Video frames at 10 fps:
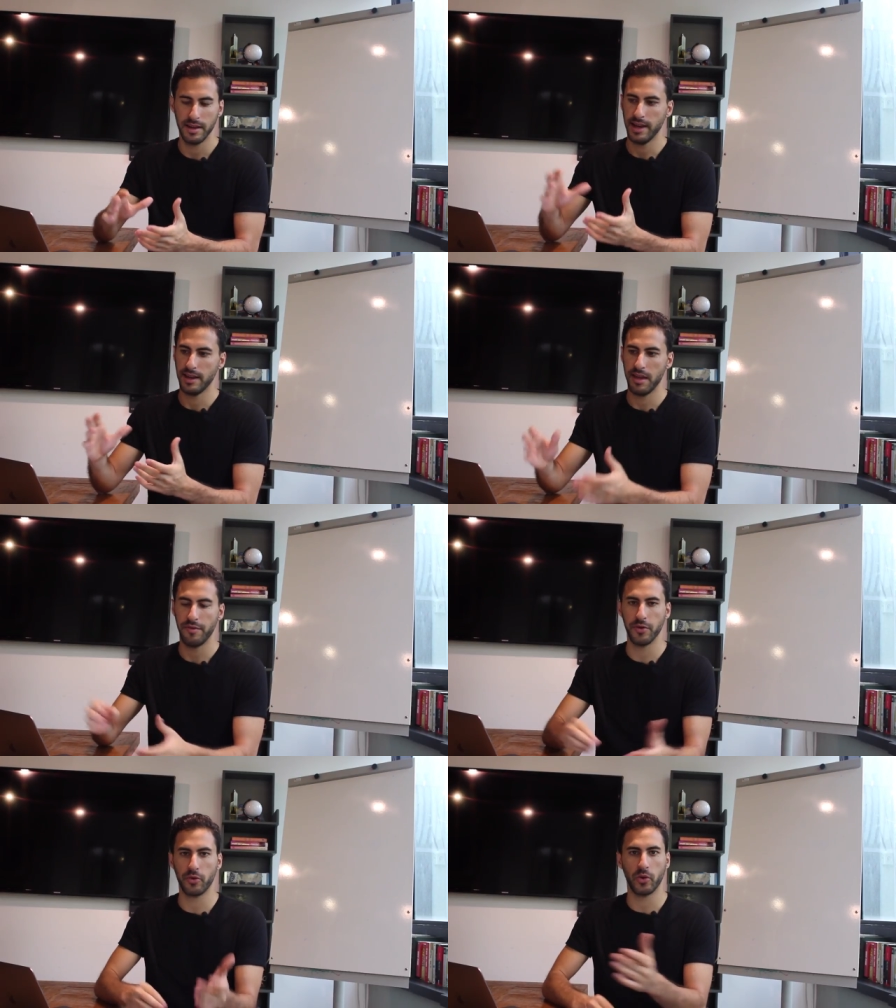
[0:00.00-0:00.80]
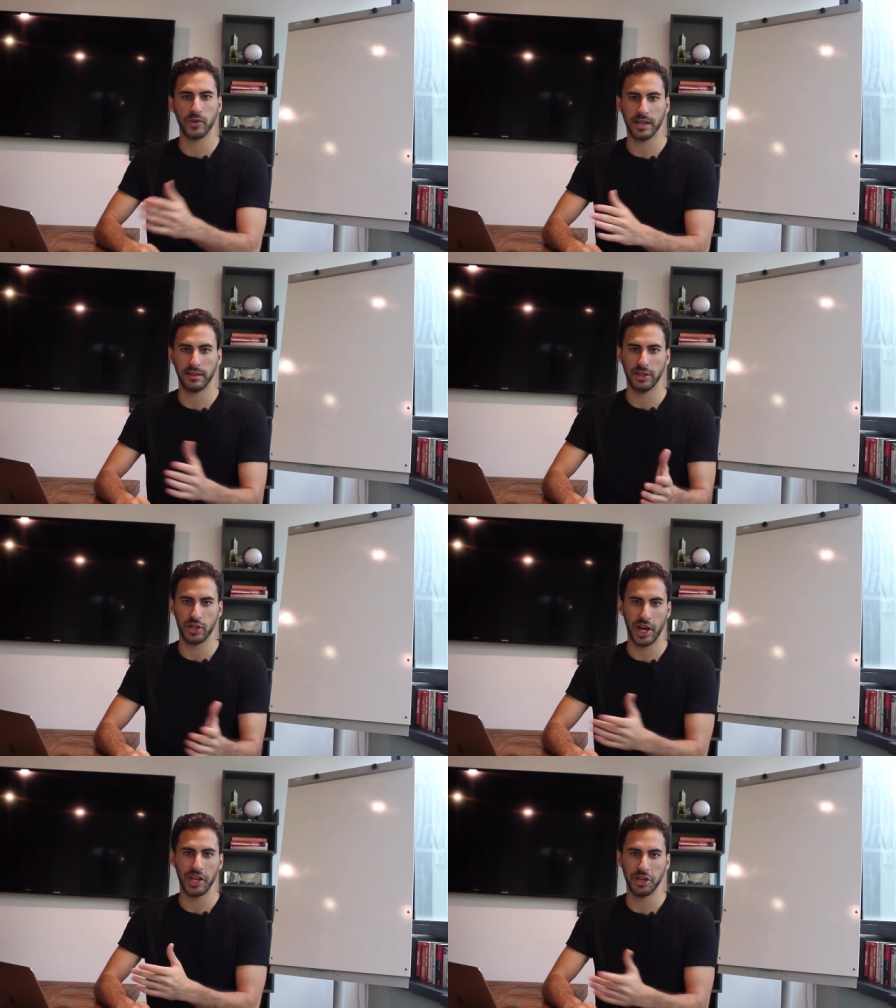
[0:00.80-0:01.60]
And if you're constantly
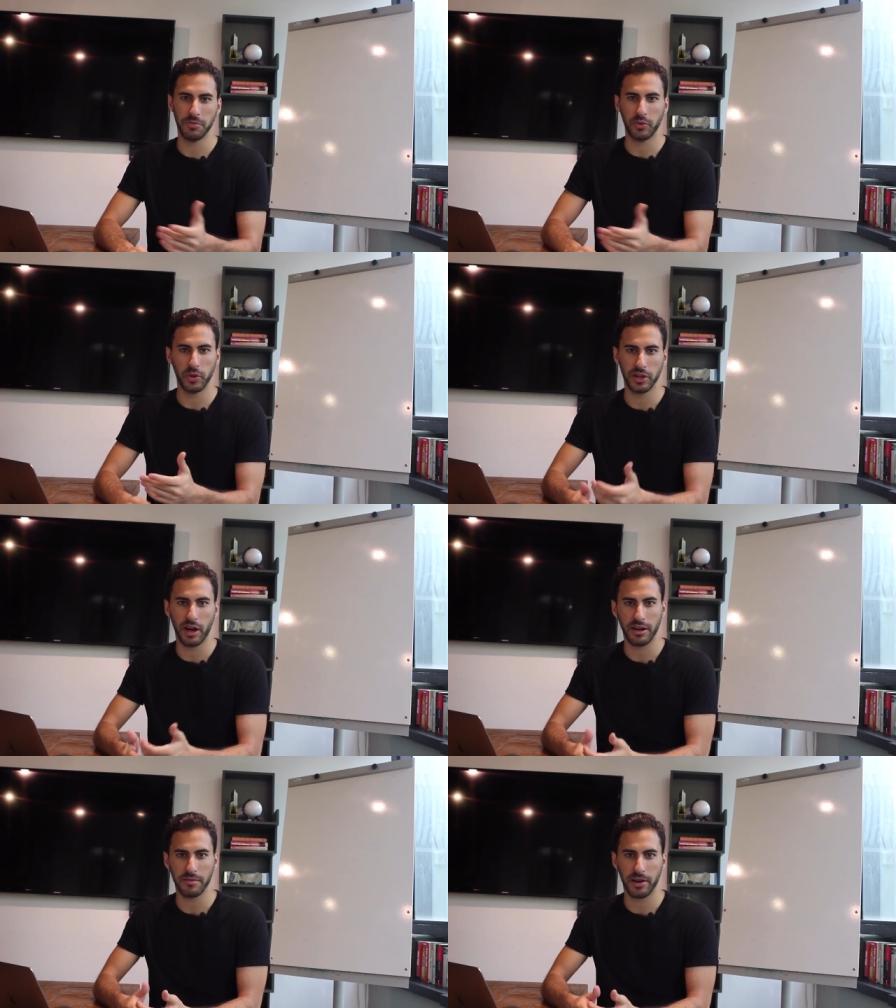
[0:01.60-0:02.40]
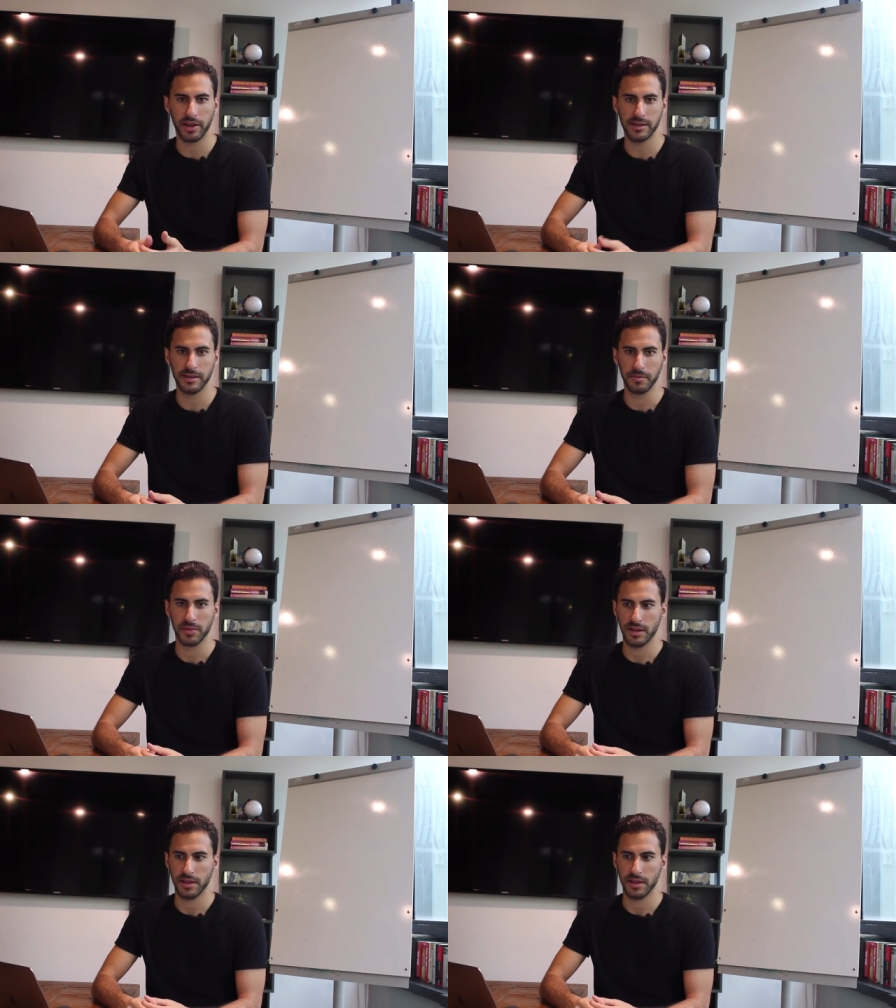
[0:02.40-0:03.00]
changing between target markets,